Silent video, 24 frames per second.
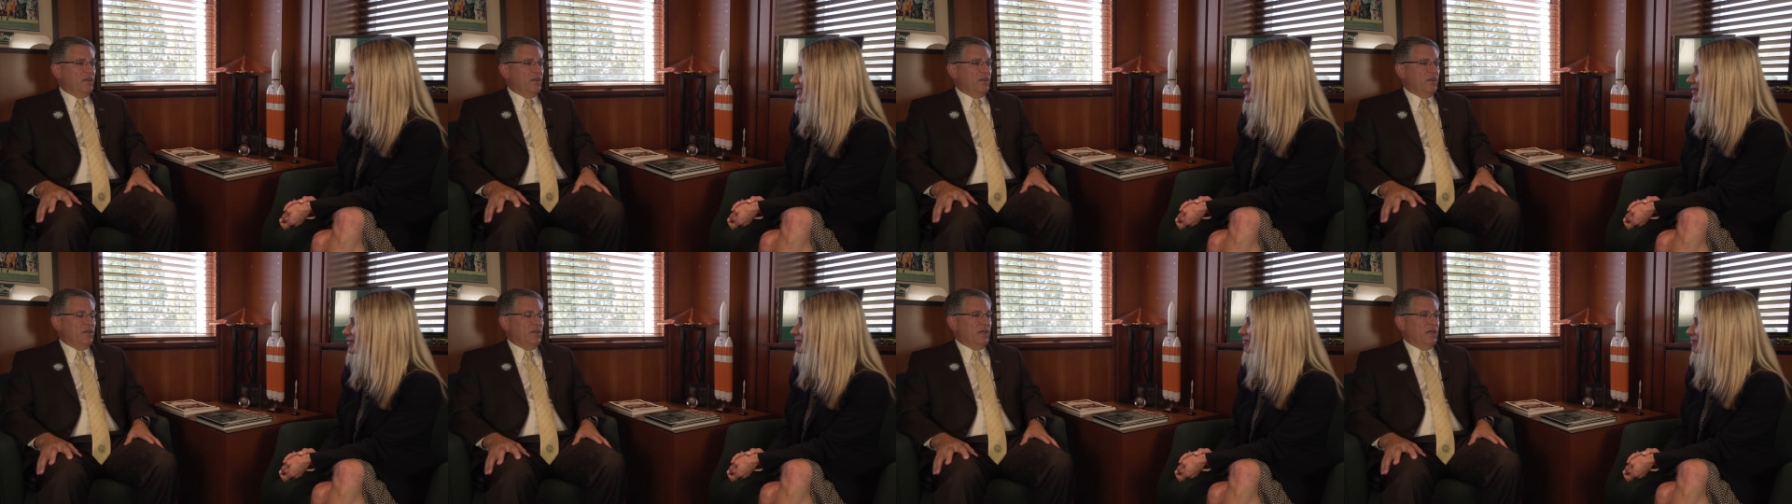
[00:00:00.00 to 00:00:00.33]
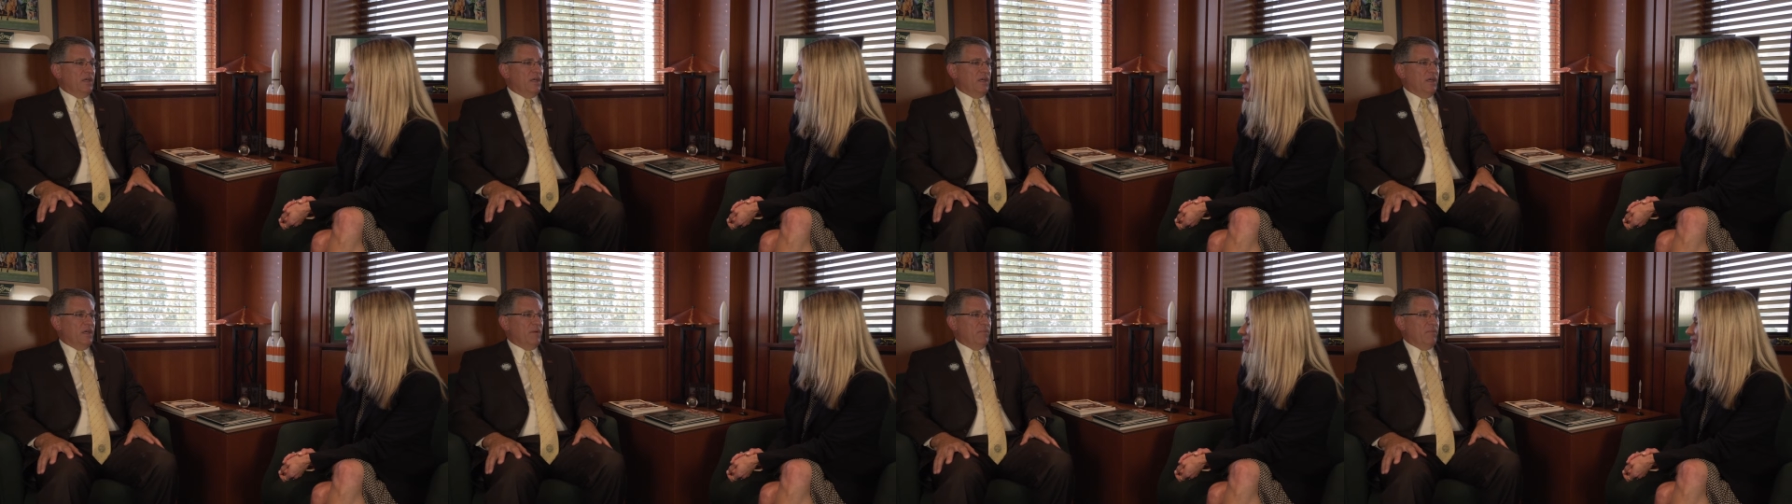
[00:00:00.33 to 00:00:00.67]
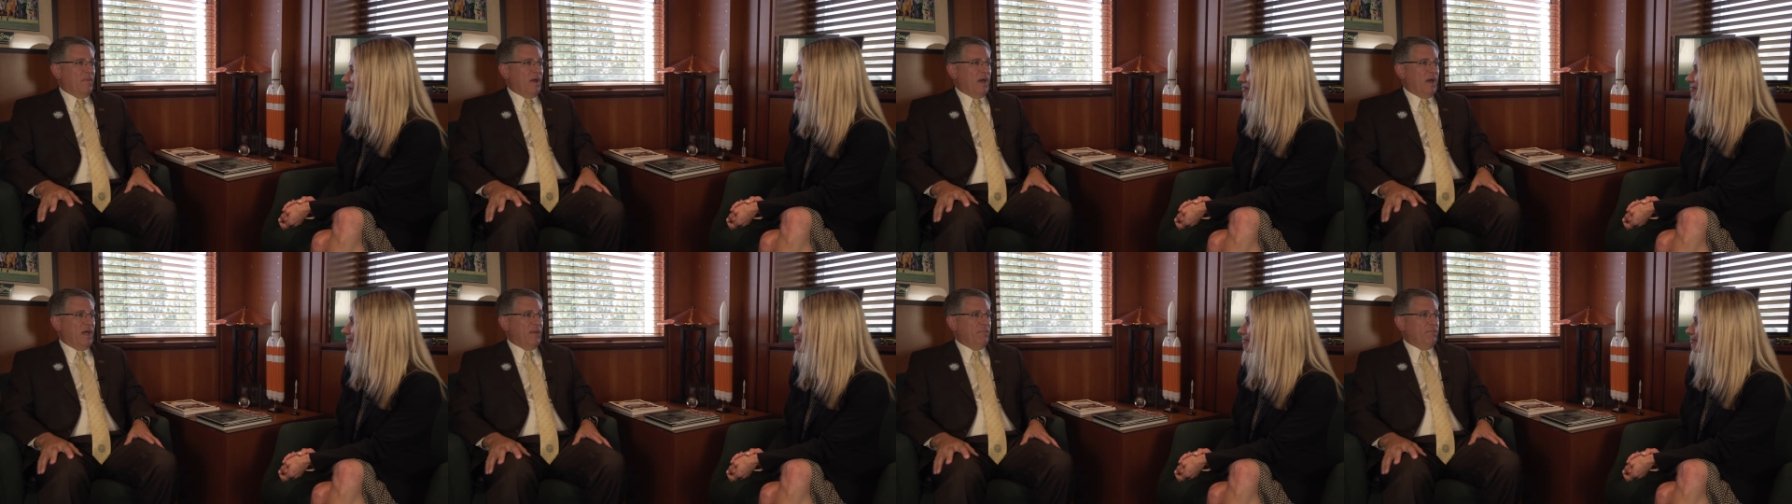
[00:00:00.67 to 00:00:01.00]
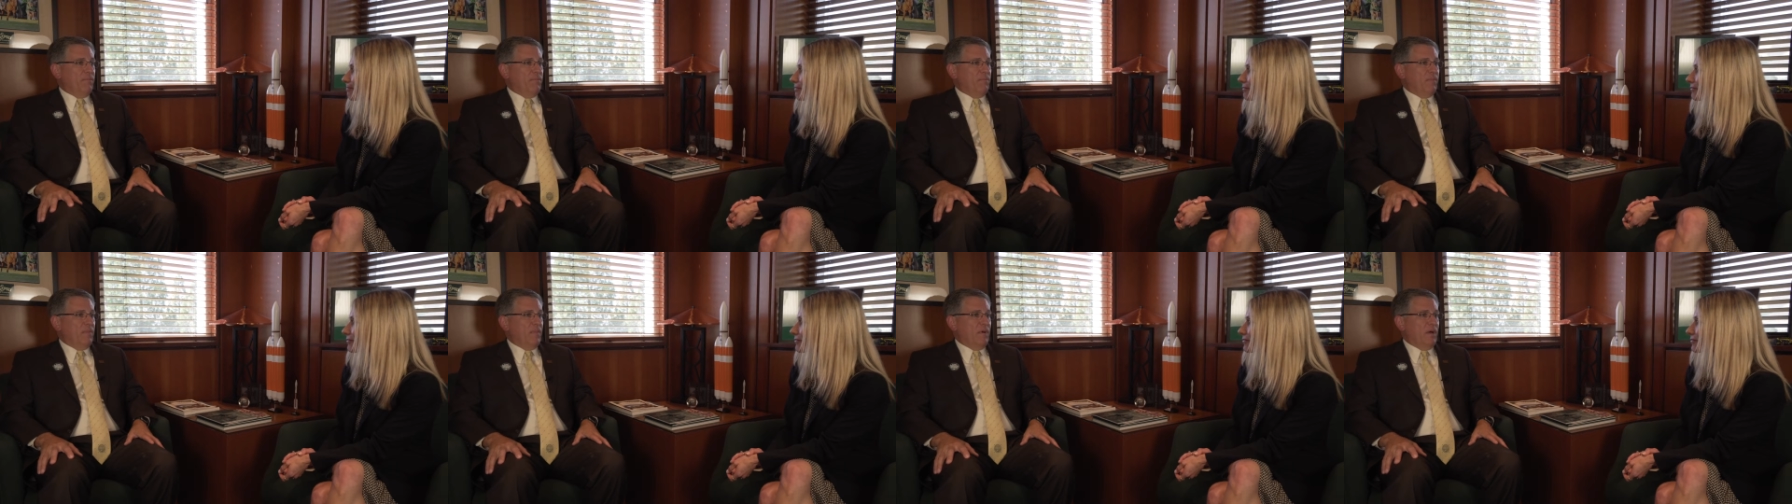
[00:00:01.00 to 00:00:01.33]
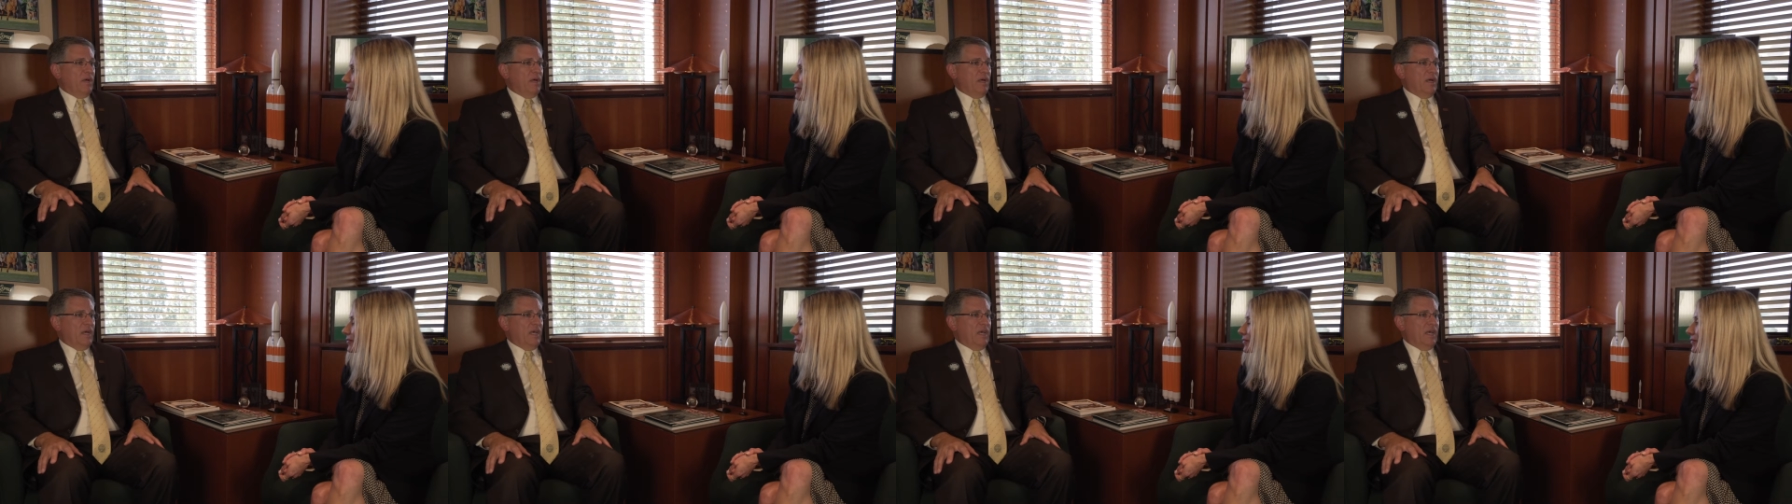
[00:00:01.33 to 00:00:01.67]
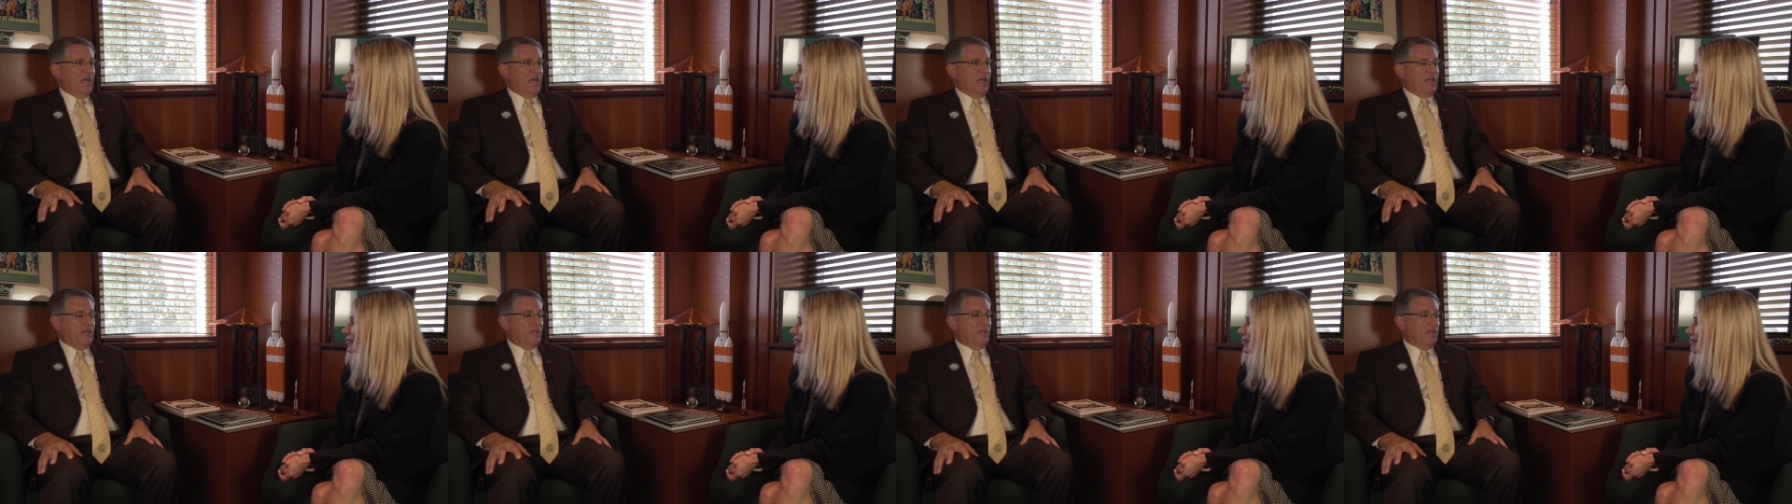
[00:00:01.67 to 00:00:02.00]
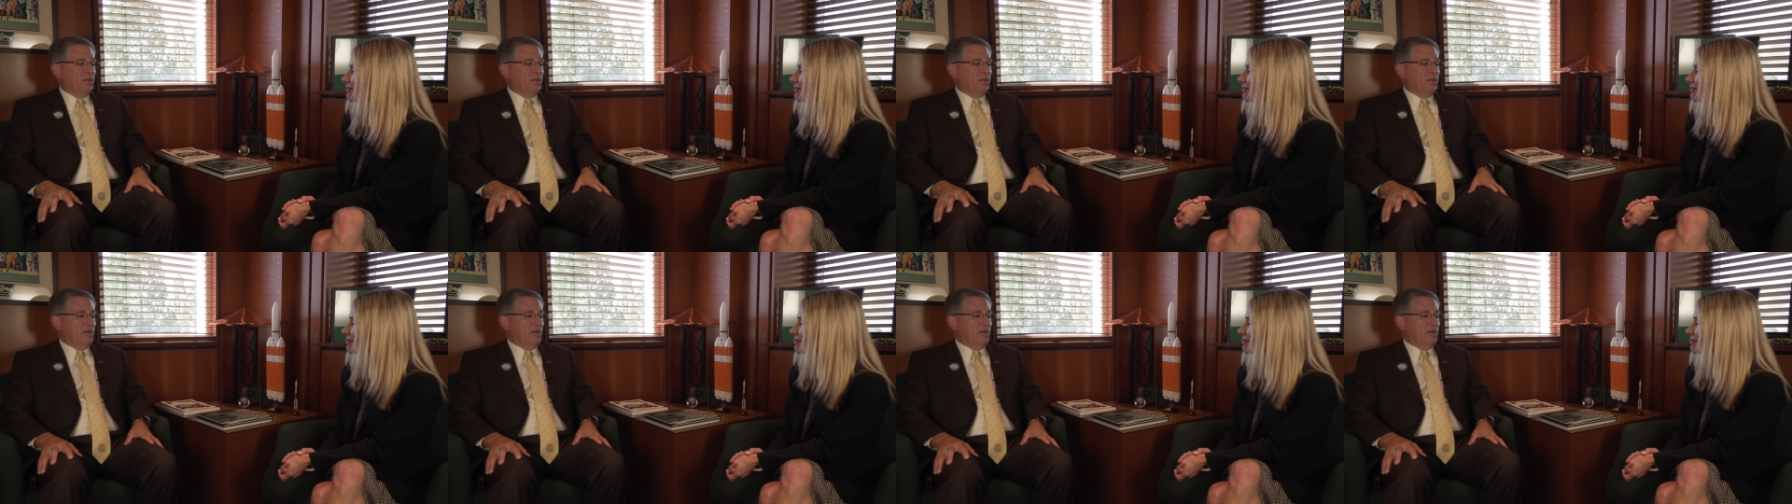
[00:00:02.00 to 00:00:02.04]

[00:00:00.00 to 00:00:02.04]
and um, I had